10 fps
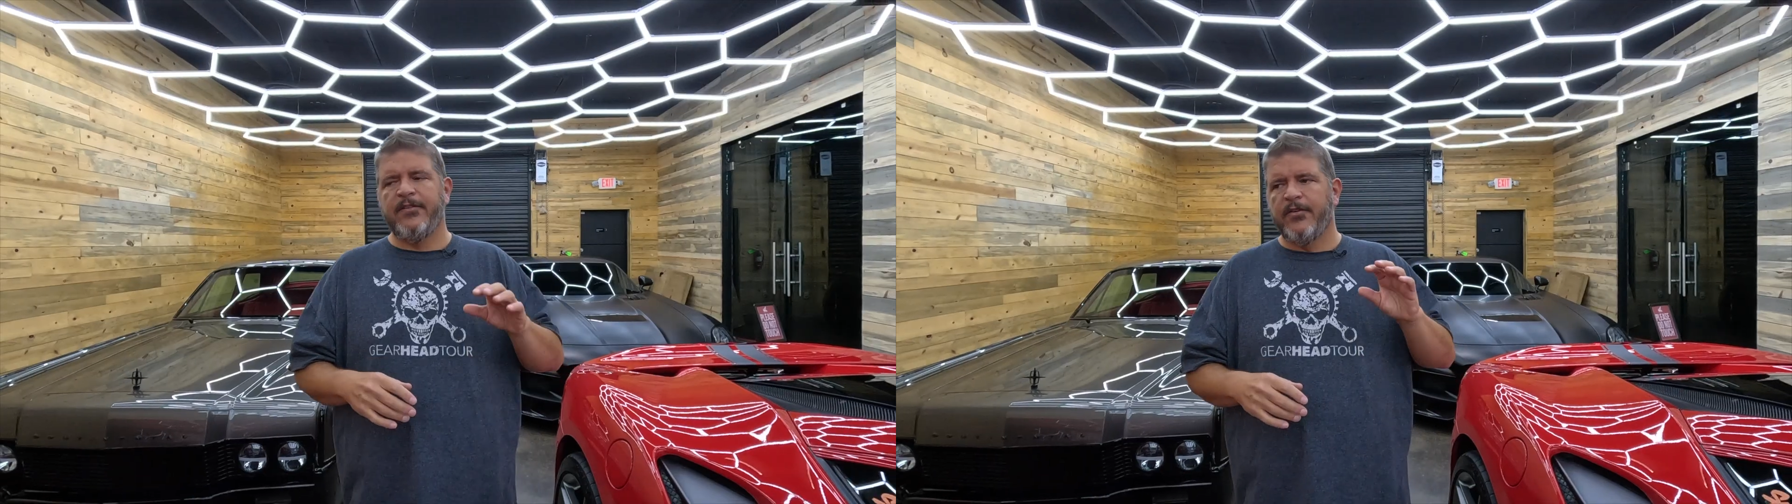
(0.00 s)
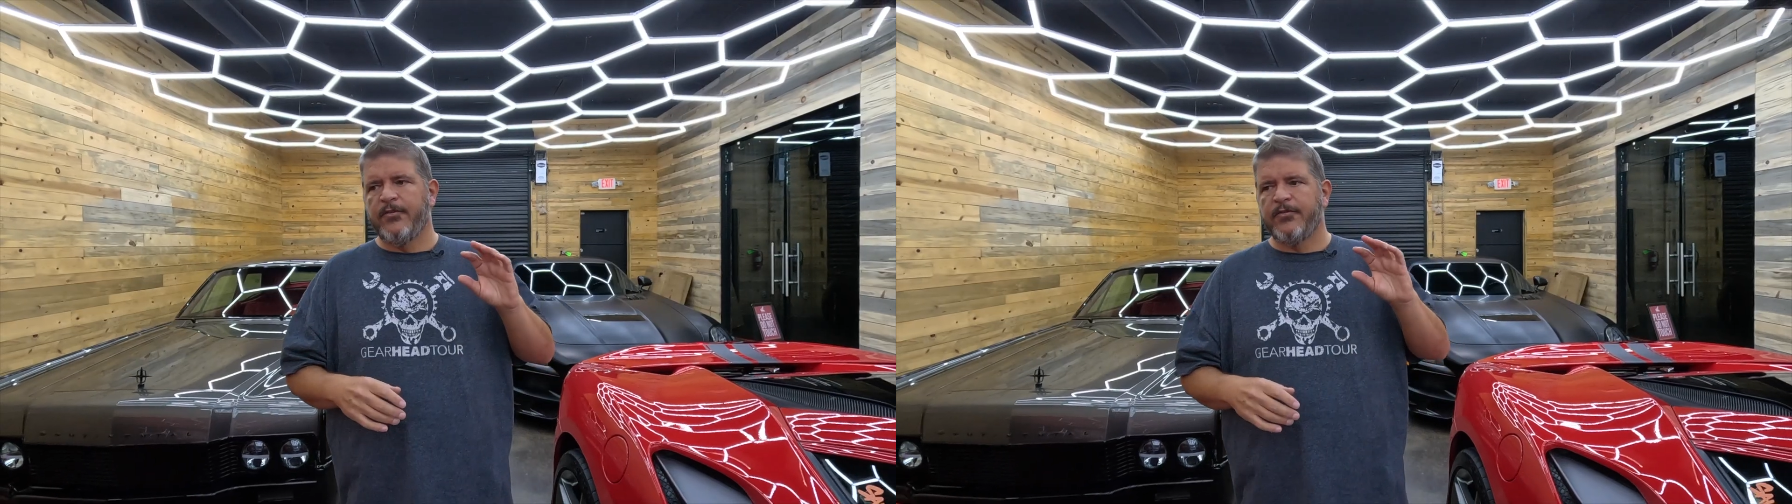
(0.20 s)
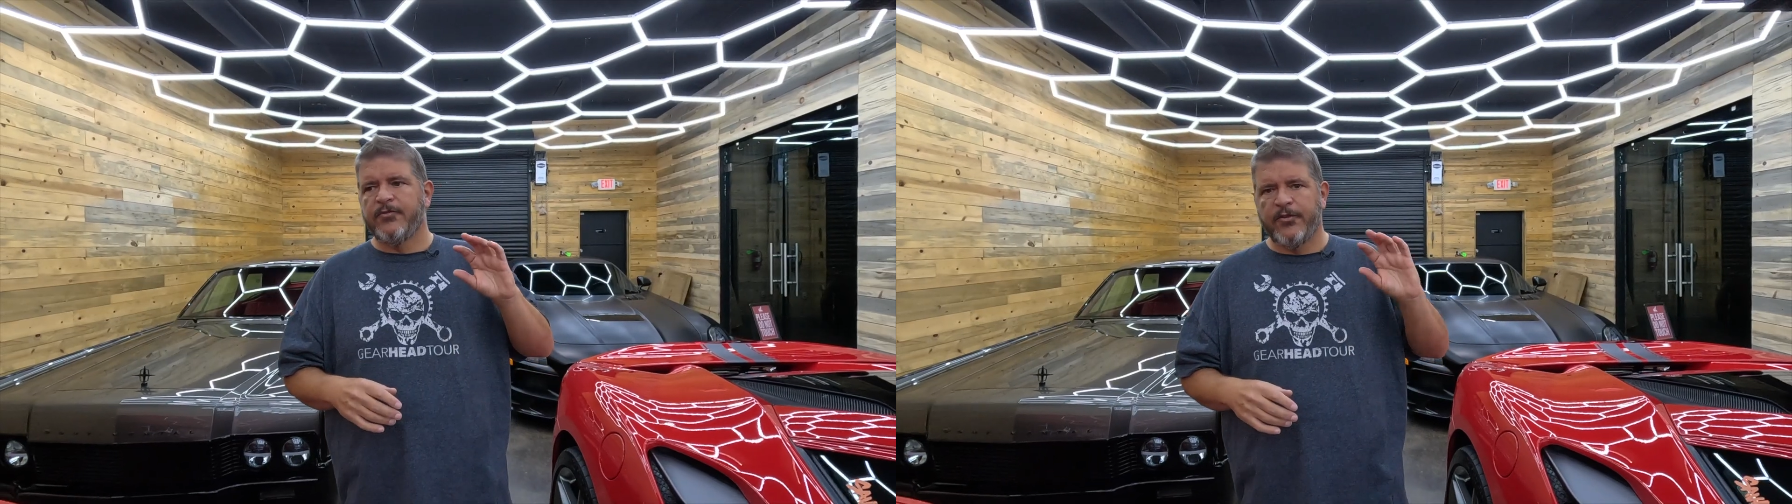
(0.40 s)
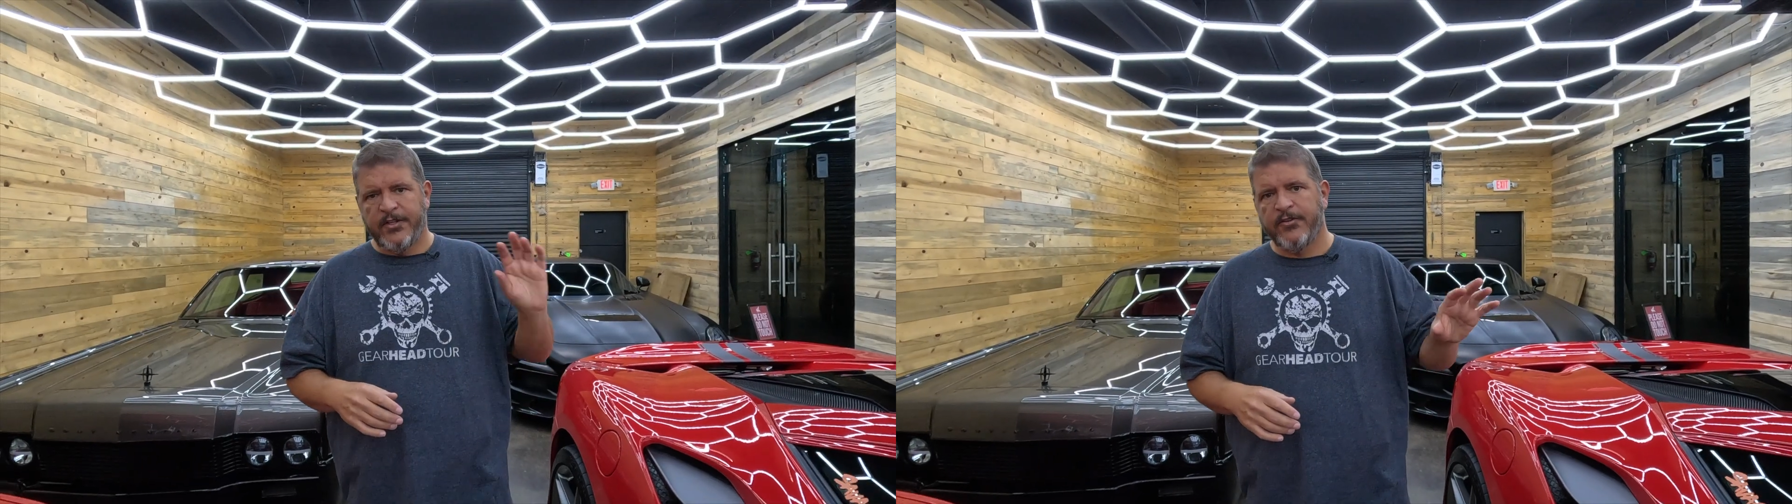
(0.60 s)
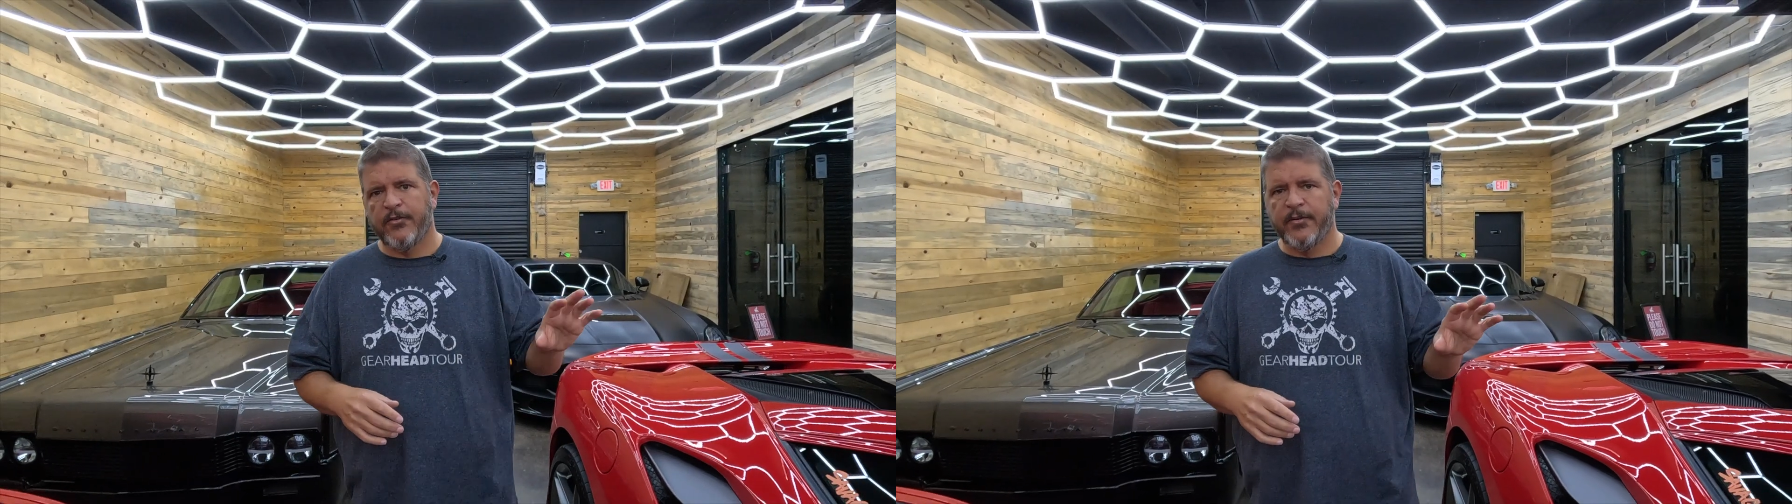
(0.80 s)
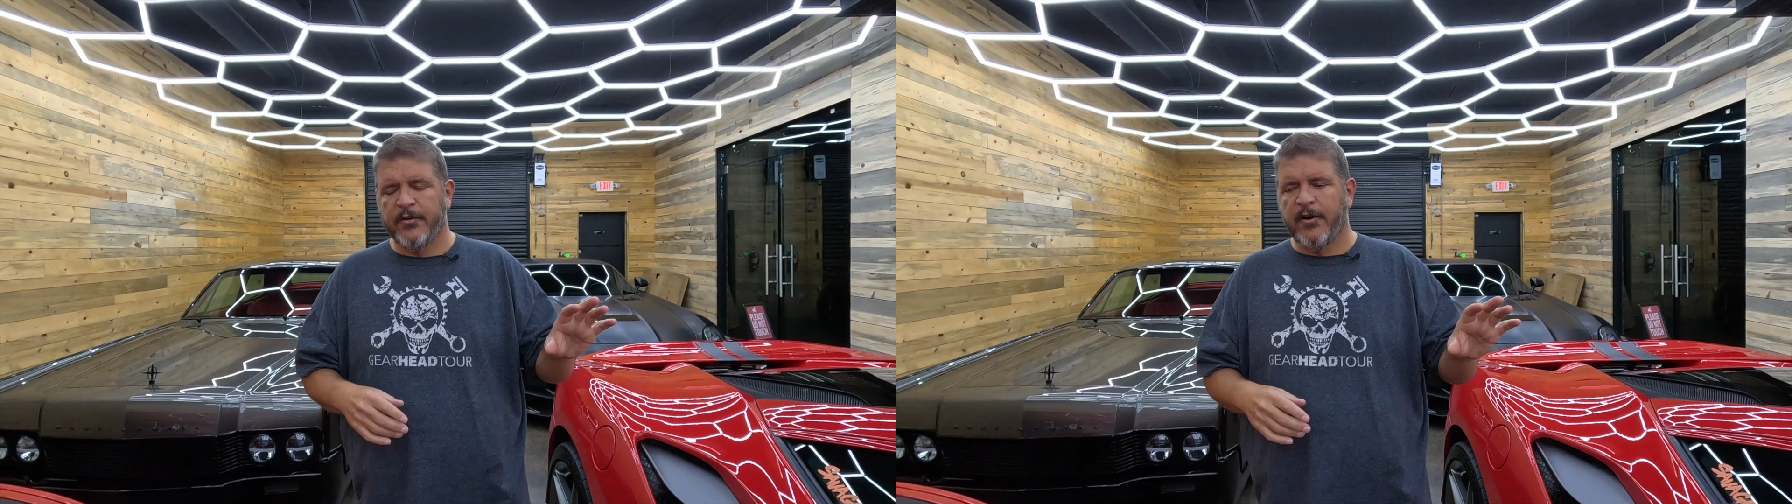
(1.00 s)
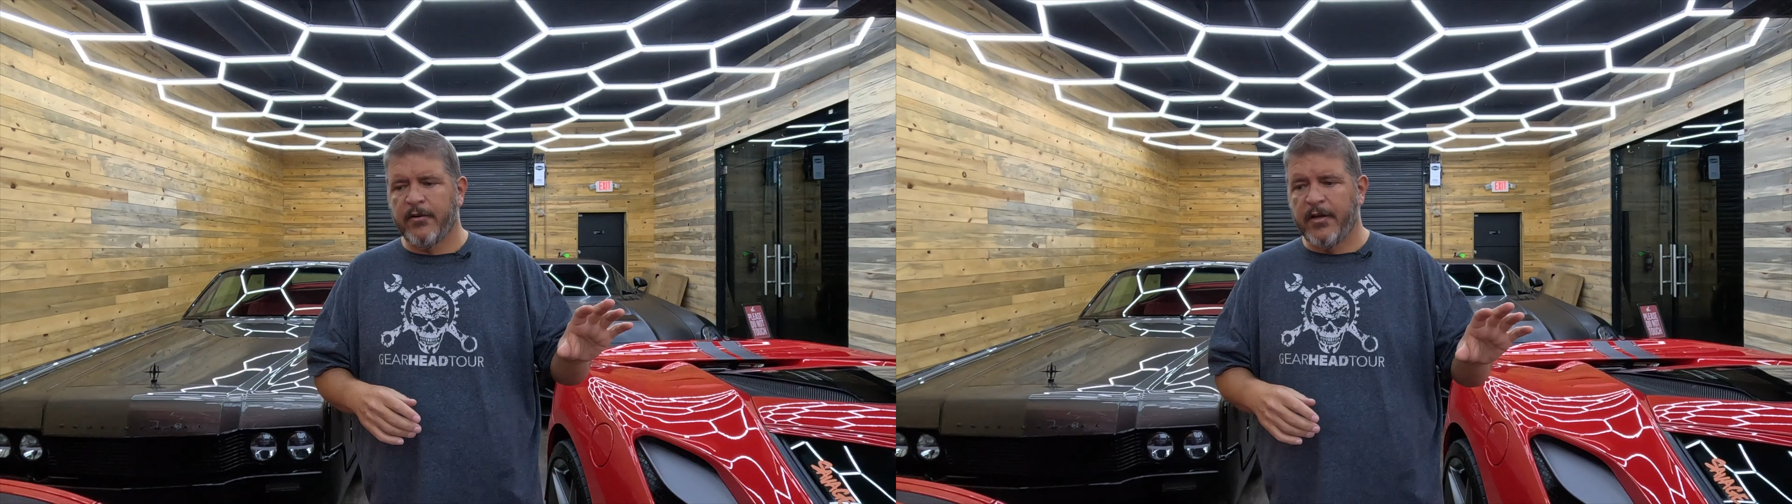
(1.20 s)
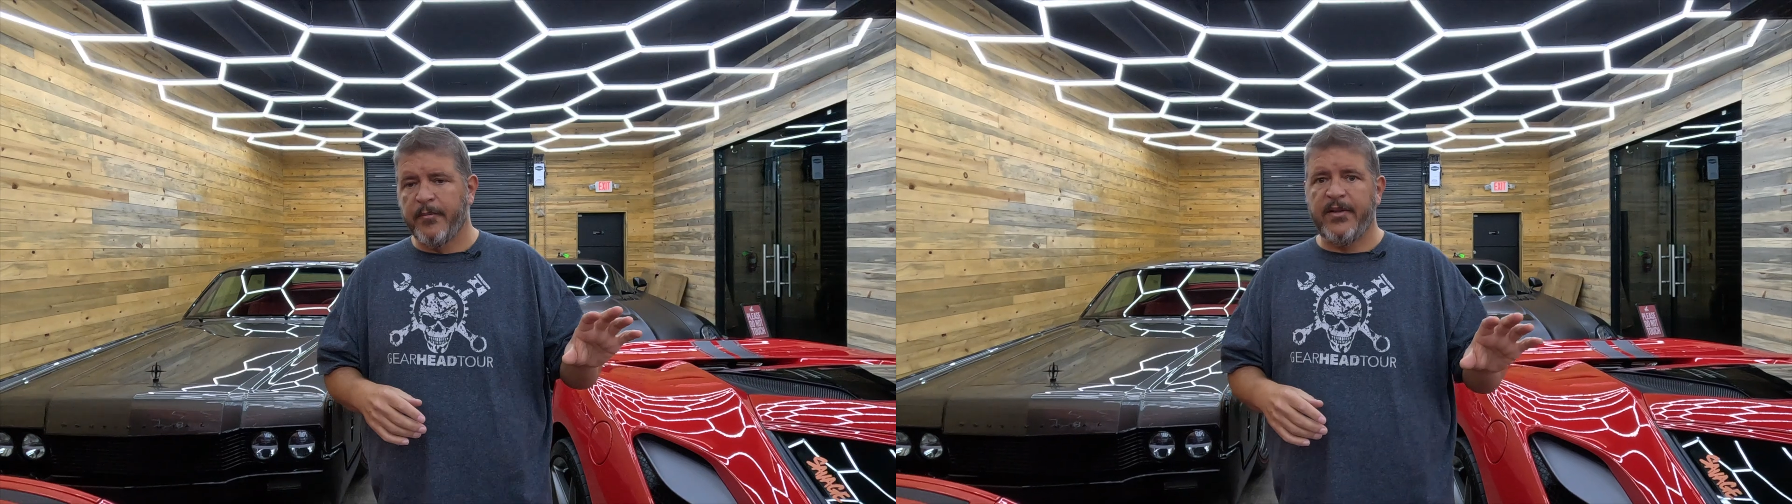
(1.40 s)
those traditional rental
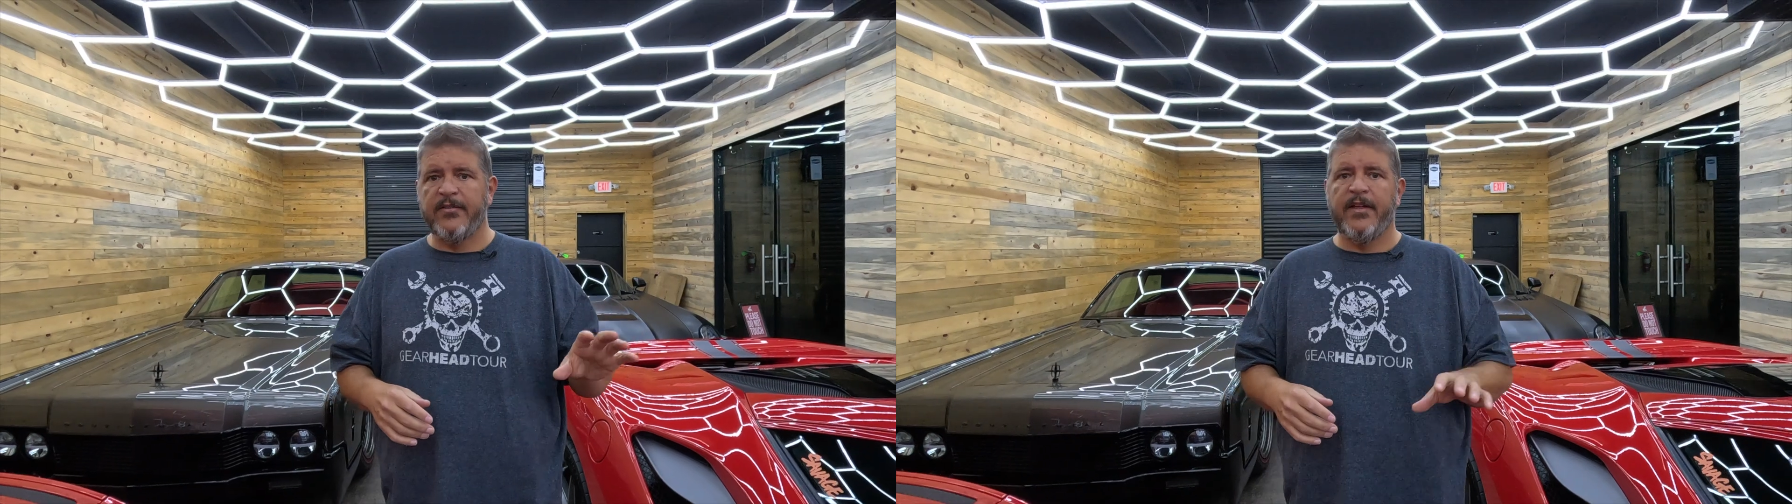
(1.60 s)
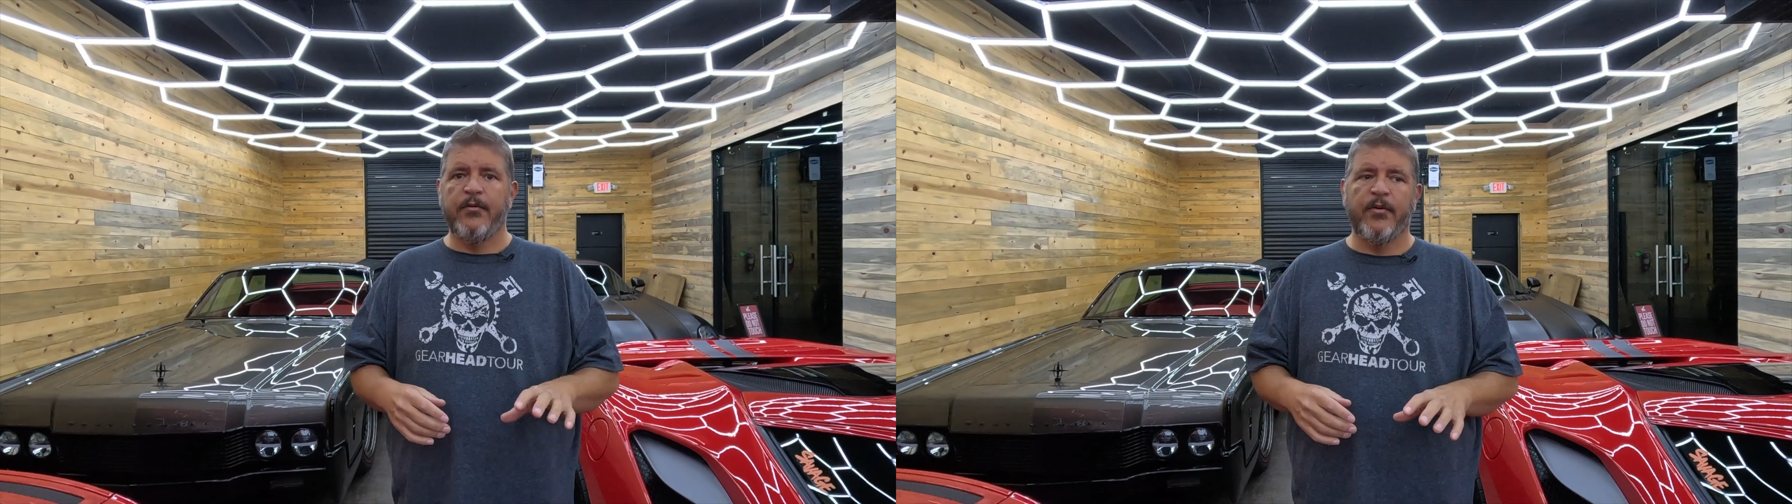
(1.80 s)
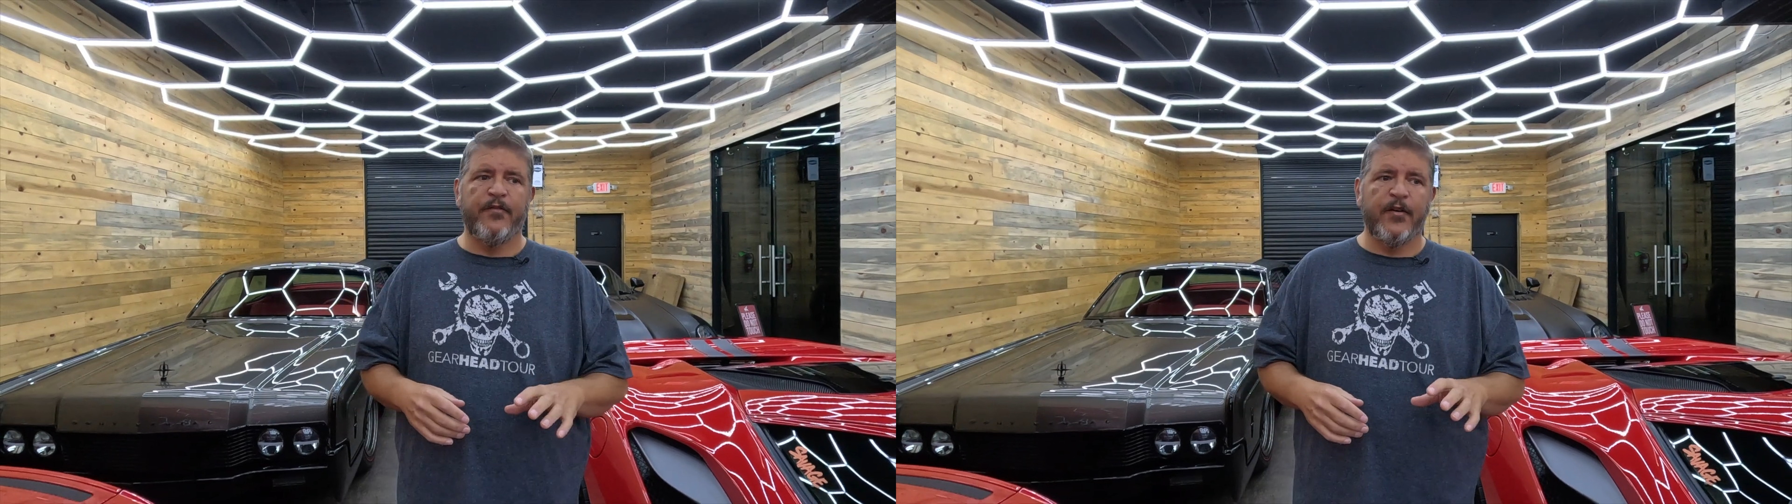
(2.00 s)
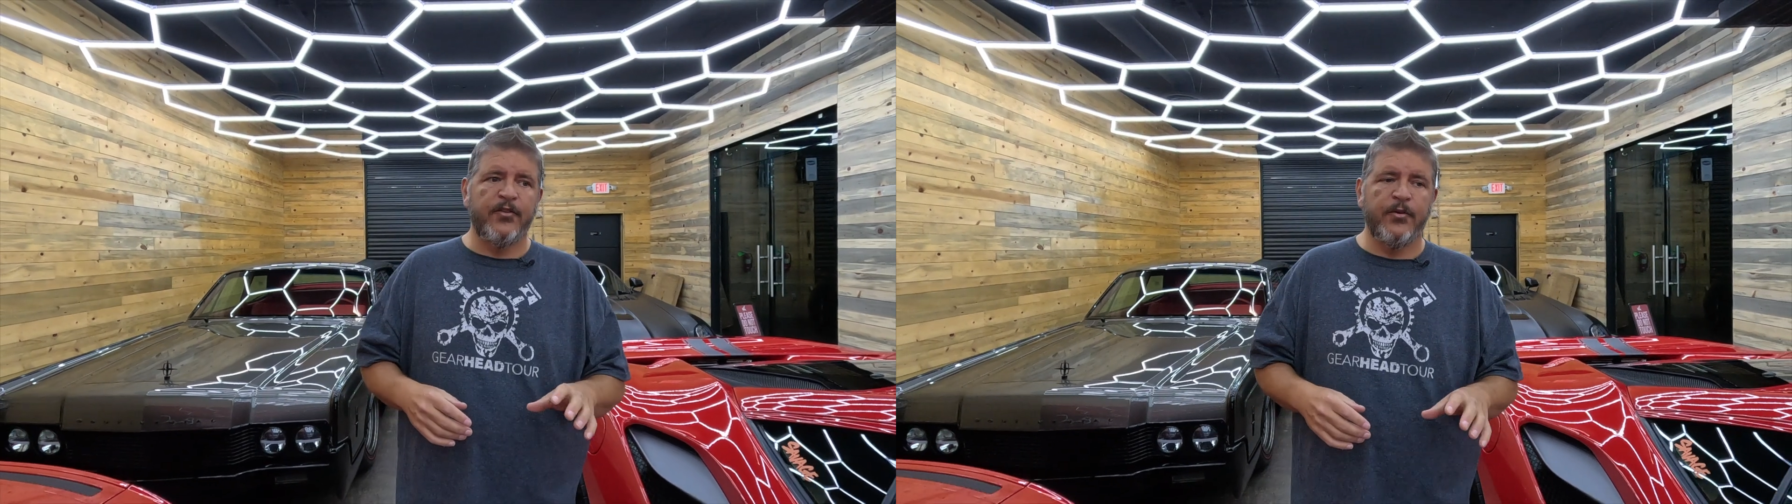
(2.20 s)
car companies that refer